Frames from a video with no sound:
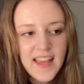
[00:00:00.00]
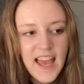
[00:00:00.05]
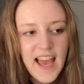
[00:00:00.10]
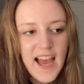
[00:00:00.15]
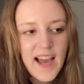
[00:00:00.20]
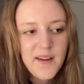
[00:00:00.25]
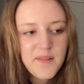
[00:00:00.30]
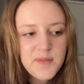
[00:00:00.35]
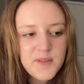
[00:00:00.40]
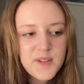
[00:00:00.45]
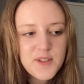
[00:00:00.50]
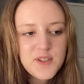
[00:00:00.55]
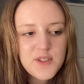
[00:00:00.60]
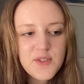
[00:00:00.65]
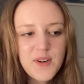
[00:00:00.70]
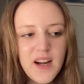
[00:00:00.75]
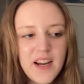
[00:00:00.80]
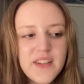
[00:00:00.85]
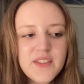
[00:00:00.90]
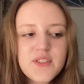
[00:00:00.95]
after
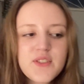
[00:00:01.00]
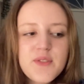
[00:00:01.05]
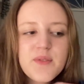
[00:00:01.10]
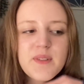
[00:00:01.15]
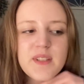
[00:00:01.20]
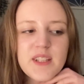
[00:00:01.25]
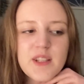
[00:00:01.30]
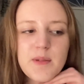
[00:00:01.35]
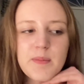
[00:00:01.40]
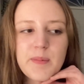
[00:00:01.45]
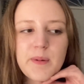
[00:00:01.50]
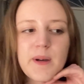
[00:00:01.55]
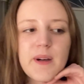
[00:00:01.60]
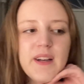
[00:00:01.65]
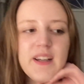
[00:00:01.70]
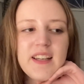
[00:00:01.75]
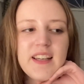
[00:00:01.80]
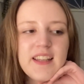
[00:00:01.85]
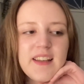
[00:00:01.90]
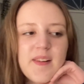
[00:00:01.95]
trying to read the
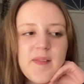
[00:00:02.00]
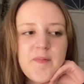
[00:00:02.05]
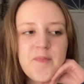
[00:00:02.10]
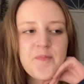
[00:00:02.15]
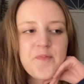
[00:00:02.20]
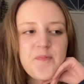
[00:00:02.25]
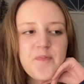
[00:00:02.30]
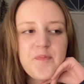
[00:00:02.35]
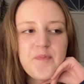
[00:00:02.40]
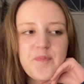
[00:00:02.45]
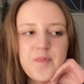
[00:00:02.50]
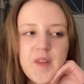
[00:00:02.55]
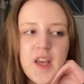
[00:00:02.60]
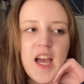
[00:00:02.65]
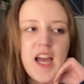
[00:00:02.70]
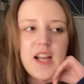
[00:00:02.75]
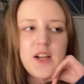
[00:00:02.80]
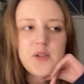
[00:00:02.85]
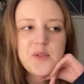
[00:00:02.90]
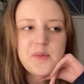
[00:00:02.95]
book,
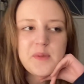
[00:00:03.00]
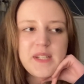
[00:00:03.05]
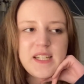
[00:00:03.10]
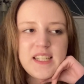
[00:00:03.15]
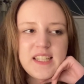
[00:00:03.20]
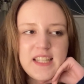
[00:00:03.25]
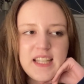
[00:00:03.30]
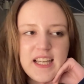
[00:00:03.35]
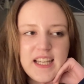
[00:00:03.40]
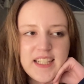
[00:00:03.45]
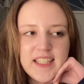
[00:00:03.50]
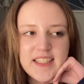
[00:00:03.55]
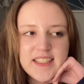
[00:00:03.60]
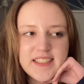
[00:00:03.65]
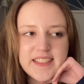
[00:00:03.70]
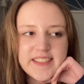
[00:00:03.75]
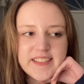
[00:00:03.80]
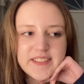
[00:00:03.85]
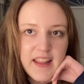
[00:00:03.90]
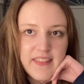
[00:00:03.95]
I
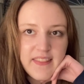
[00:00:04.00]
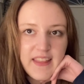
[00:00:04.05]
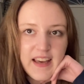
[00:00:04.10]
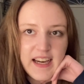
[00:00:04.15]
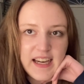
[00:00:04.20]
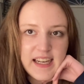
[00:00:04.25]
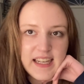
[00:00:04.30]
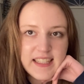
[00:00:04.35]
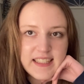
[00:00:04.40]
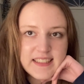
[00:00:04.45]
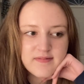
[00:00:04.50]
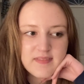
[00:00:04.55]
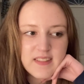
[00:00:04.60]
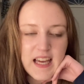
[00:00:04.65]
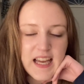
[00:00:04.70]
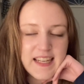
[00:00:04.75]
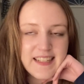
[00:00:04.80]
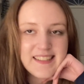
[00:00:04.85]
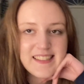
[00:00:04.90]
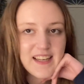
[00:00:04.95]
realized that
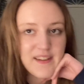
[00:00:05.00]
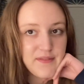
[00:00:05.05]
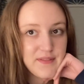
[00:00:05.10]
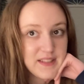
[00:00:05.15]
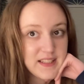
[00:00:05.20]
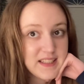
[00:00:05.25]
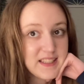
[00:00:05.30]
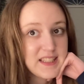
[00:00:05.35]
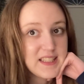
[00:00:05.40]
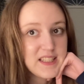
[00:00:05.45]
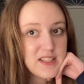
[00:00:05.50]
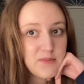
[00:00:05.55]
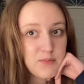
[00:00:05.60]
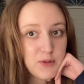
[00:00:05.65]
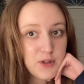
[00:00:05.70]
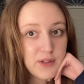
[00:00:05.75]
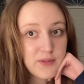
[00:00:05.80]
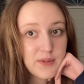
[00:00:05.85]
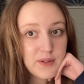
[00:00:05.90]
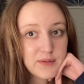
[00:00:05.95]
I definitely needed
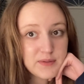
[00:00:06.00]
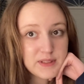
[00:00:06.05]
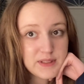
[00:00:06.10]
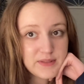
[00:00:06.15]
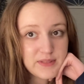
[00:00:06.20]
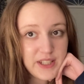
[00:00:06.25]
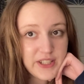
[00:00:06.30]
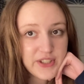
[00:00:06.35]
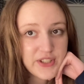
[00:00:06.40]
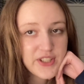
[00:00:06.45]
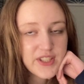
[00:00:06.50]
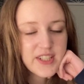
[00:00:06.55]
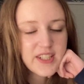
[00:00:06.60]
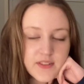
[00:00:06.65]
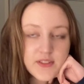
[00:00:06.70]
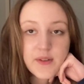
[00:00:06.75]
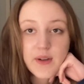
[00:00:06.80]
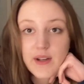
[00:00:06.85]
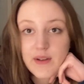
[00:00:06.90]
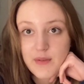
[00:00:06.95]
more of a refresher.
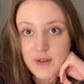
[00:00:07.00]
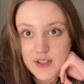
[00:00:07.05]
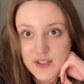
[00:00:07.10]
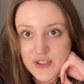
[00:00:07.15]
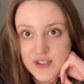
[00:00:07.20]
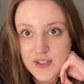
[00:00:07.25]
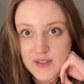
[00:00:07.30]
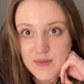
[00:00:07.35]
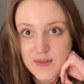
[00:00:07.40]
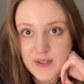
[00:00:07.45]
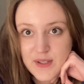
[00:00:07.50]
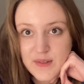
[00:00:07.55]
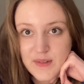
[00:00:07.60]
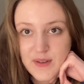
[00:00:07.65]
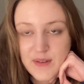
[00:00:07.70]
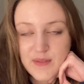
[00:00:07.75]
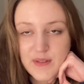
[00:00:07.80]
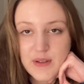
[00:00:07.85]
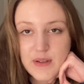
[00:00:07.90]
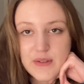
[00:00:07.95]
So I've watched a few
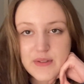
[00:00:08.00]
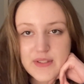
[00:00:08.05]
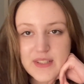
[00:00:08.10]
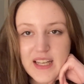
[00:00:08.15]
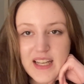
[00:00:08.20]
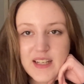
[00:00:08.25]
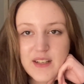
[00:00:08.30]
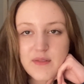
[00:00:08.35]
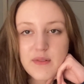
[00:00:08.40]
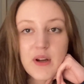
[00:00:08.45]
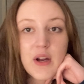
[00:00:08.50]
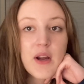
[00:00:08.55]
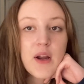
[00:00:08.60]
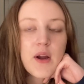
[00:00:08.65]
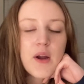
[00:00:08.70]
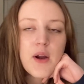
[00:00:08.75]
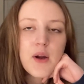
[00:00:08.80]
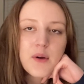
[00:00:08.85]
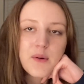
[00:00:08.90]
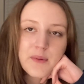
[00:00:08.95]
of those kind of
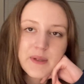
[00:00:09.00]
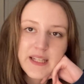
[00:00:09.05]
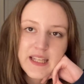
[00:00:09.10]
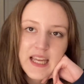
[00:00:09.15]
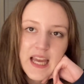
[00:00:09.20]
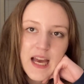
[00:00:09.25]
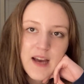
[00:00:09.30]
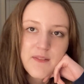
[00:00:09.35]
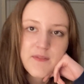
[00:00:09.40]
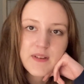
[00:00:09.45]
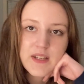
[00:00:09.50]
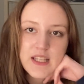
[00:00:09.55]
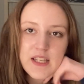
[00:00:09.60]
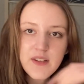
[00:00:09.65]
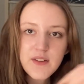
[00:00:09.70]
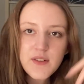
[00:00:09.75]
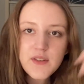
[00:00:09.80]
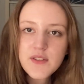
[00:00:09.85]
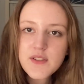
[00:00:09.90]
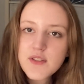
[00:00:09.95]
recap
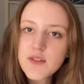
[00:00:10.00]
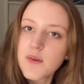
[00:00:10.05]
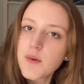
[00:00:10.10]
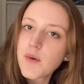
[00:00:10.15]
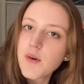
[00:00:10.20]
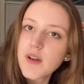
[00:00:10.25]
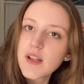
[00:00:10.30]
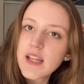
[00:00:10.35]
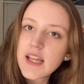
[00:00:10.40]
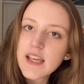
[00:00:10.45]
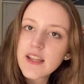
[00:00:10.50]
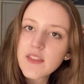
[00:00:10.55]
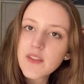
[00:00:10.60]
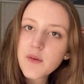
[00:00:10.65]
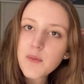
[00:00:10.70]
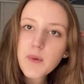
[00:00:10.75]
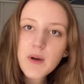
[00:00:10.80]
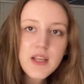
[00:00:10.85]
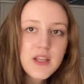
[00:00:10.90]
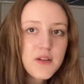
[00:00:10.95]
videos or like the
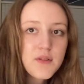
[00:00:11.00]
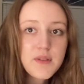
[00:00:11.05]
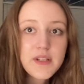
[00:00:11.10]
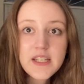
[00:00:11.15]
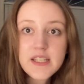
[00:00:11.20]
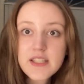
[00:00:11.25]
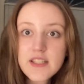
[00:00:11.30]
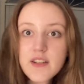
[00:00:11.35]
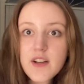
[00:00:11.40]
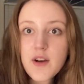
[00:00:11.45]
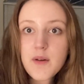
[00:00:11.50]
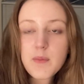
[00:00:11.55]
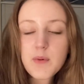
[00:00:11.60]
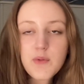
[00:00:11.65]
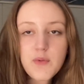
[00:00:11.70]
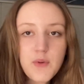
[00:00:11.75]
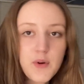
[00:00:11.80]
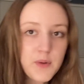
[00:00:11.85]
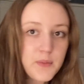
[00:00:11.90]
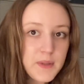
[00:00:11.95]
what you need to know
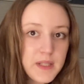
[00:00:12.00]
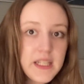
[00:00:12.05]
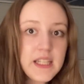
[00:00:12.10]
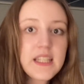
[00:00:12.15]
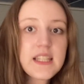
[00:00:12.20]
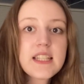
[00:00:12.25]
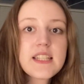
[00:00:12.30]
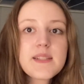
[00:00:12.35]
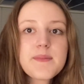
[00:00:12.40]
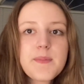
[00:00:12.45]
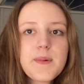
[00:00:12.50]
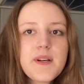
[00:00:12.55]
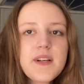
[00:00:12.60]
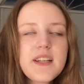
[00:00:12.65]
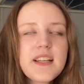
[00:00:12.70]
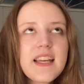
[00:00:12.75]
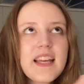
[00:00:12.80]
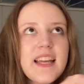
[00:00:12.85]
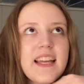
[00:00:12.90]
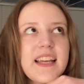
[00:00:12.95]
before reading this
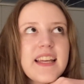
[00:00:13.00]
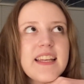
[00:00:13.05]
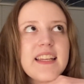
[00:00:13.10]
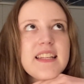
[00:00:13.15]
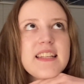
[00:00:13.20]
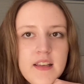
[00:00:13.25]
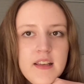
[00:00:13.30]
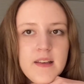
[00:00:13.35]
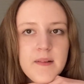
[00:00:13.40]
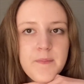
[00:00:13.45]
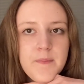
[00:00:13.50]
book. And